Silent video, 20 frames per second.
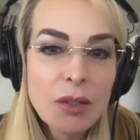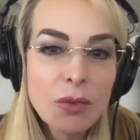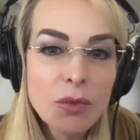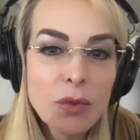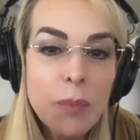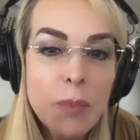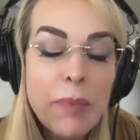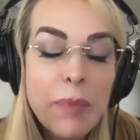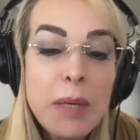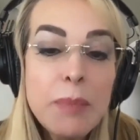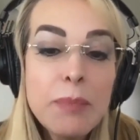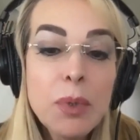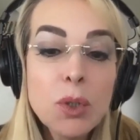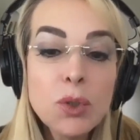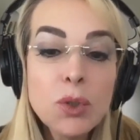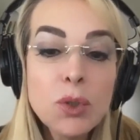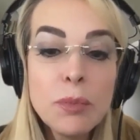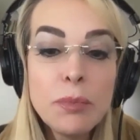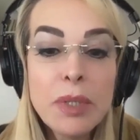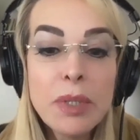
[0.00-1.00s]
for people
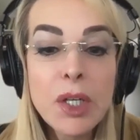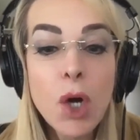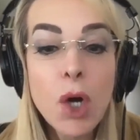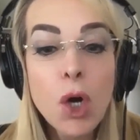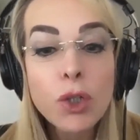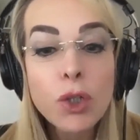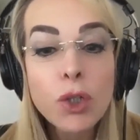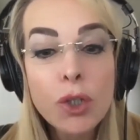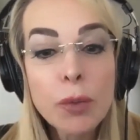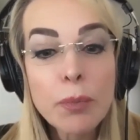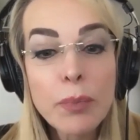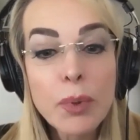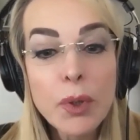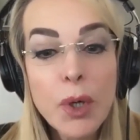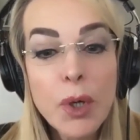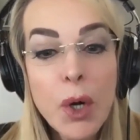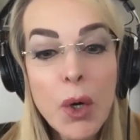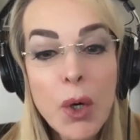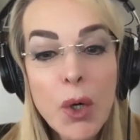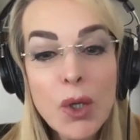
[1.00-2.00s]
to be
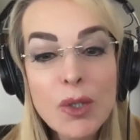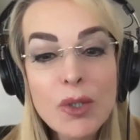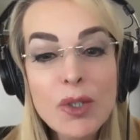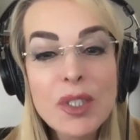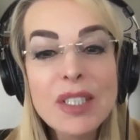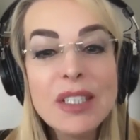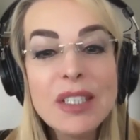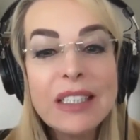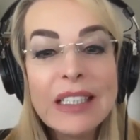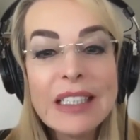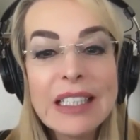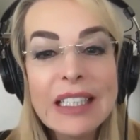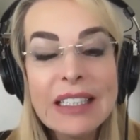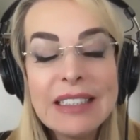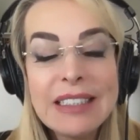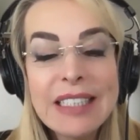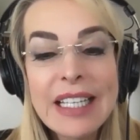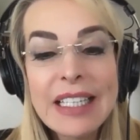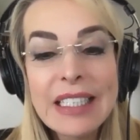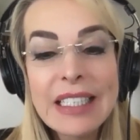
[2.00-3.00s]
entrepreneurs
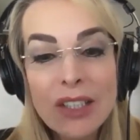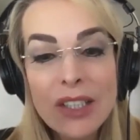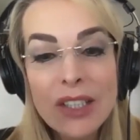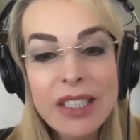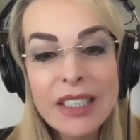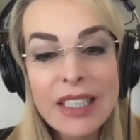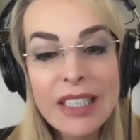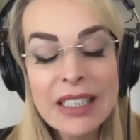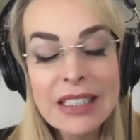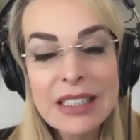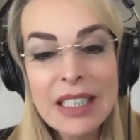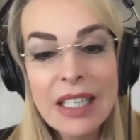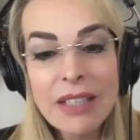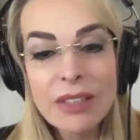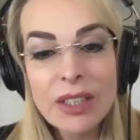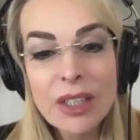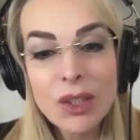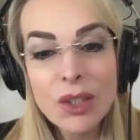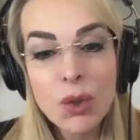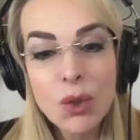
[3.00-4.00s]
and take it to the next
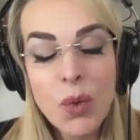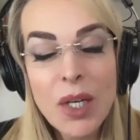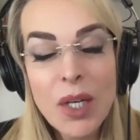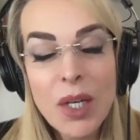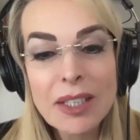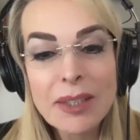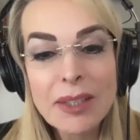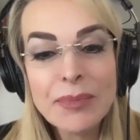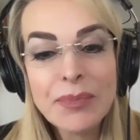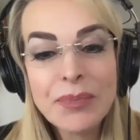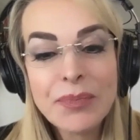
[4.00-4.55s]
level as well.